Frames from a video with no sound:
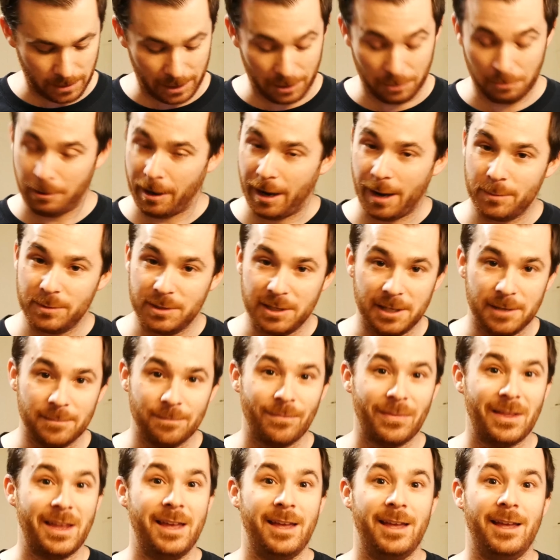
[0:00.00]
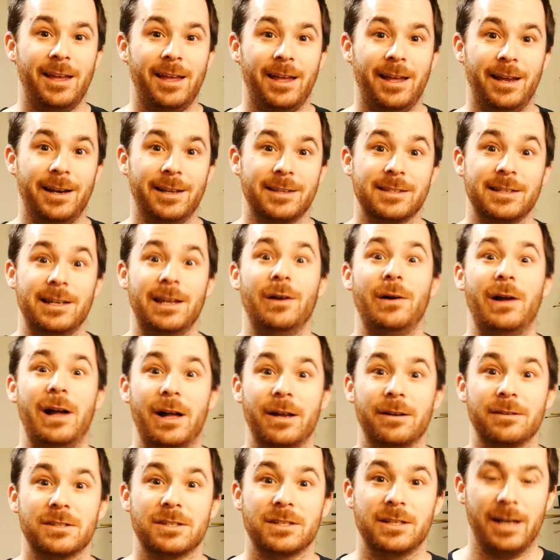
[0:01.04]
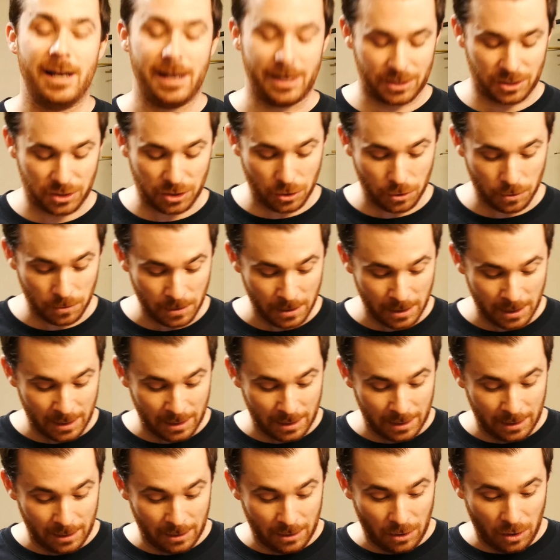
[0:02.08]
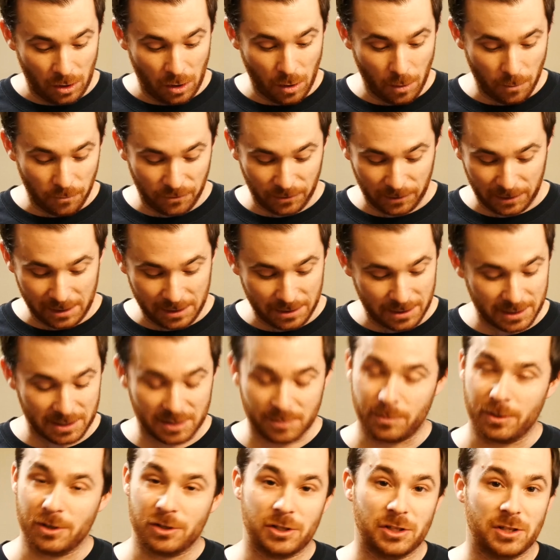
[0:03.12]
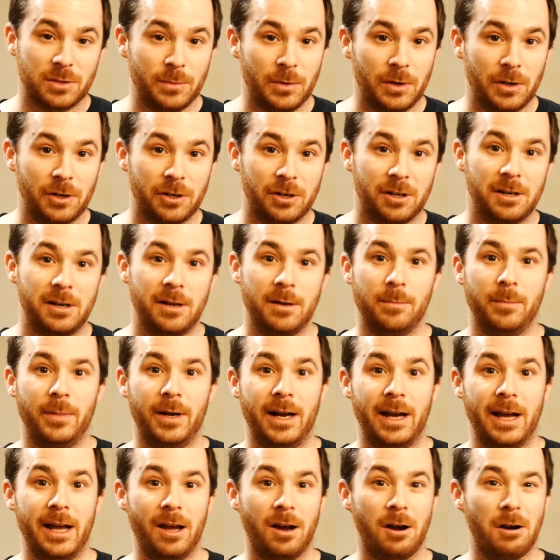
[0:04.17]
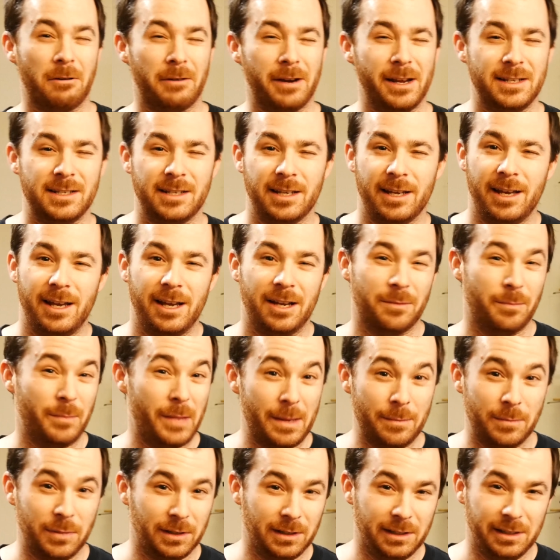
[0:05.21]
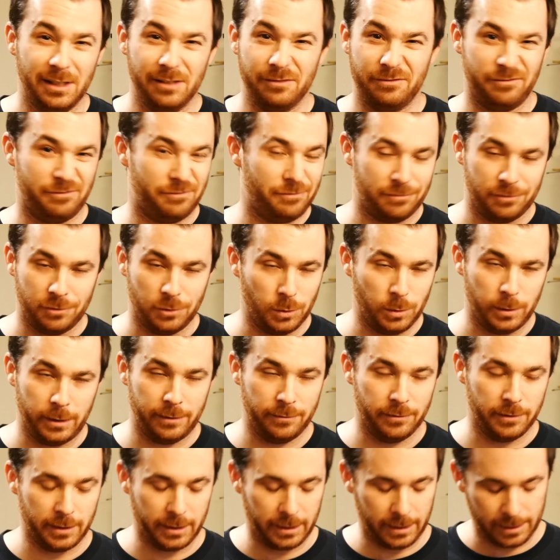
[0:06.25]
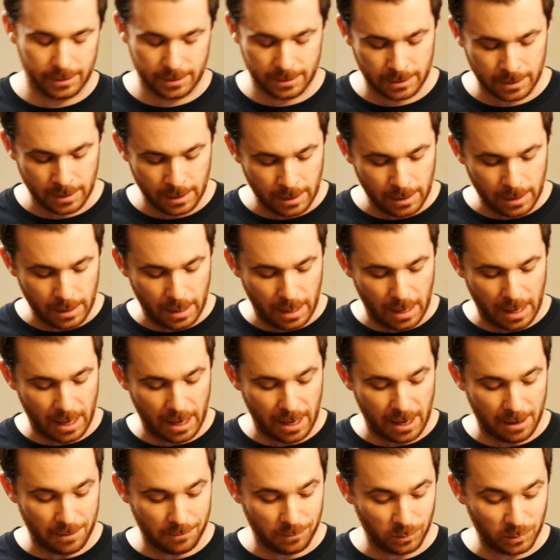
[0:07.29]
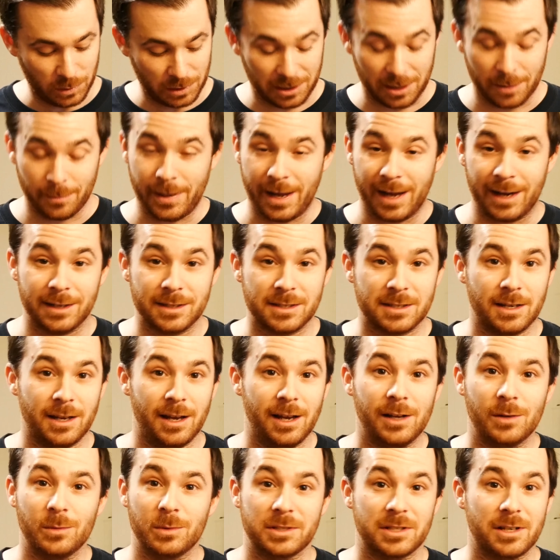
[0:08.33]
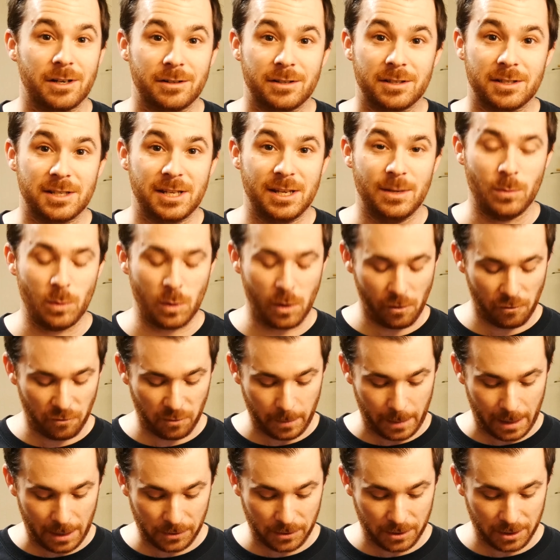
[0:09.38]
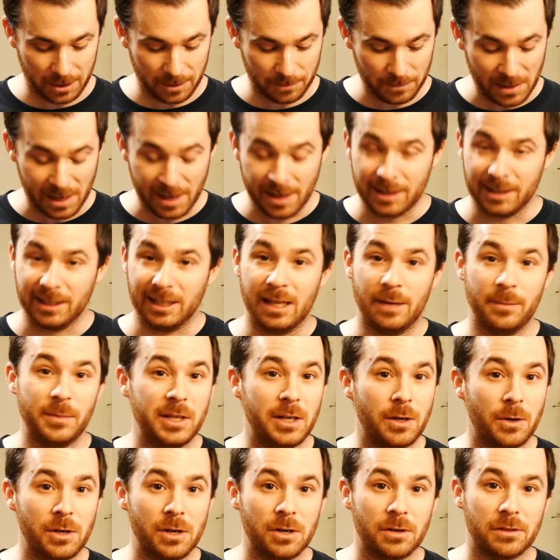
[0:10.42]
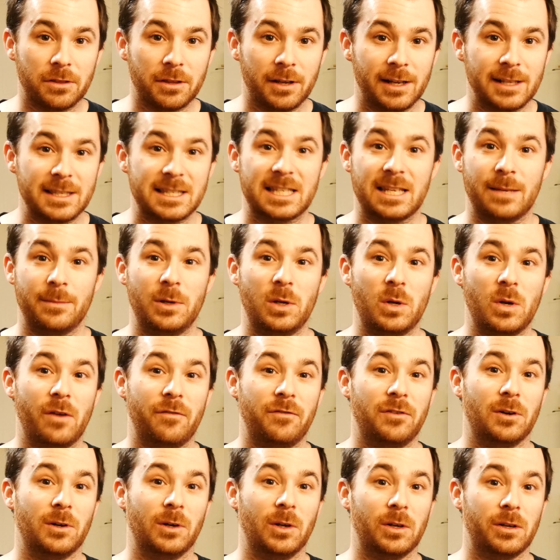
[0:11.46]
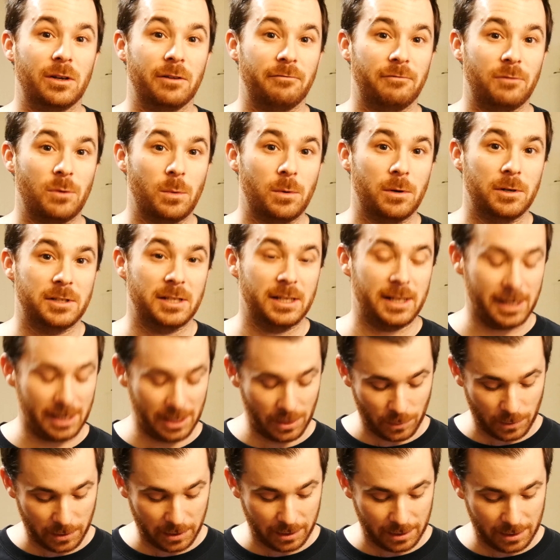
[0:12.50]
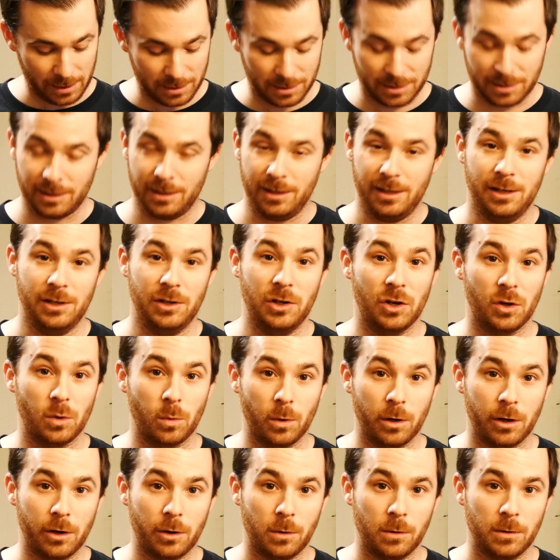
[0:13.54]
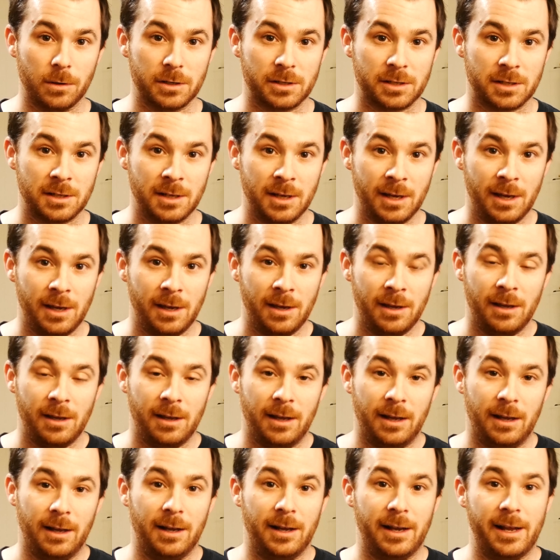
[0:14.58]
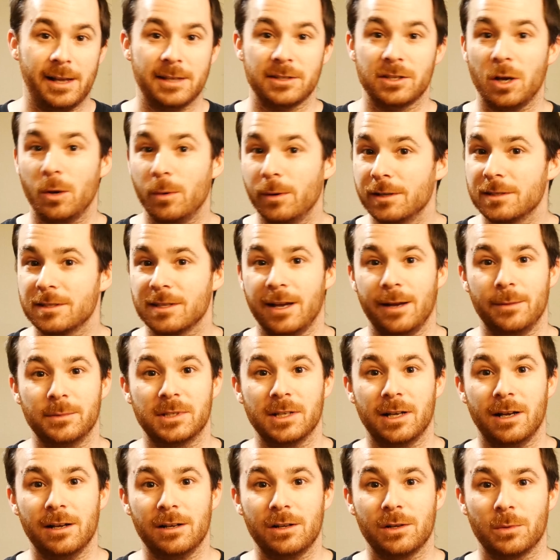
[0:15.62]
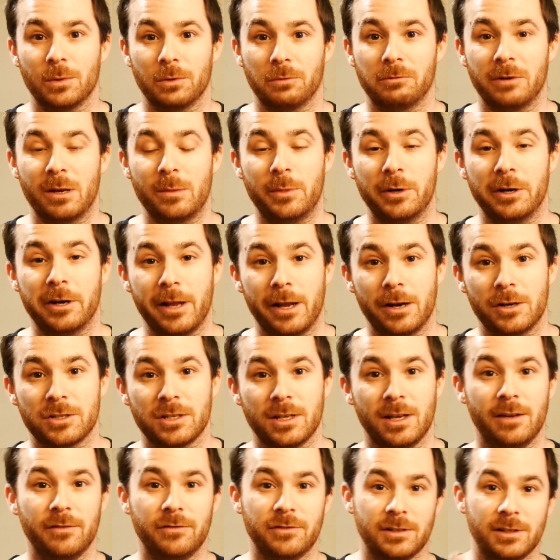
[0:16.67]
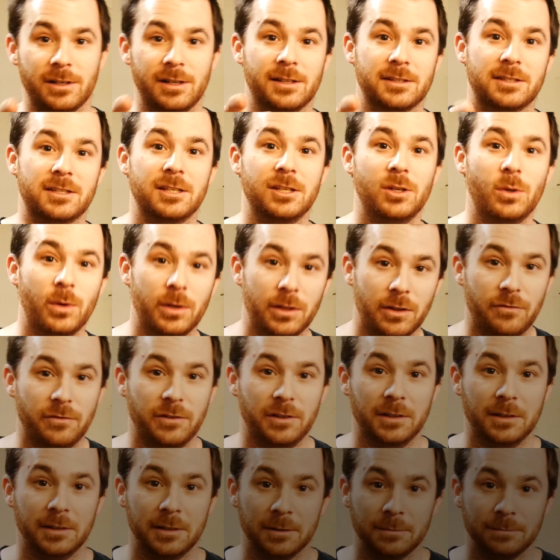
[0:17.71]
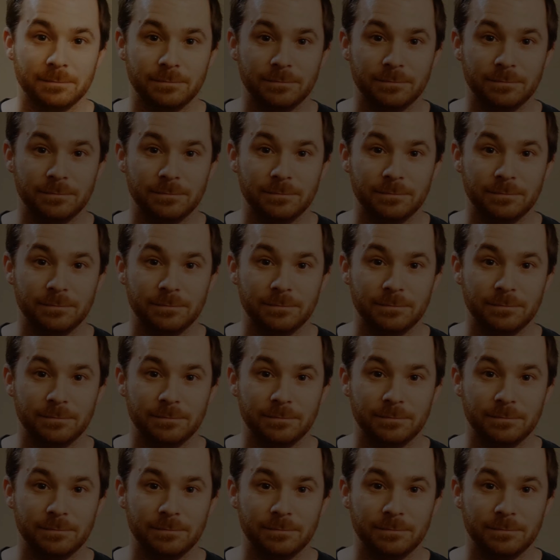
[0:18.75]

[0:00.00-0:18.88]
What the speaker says: I grabbed it, and it's now out of stock. So hopefully this brushless motor by RA Tech, Maple Leaf, whoever it is, will come back in stock and we'll start to see more of them out there. Let me know your thoughts. Let me know if you're looking forward to getting one of these in your workhorse. As always, I'm Doc with Redbeard Airsoft. I'll see you on the field.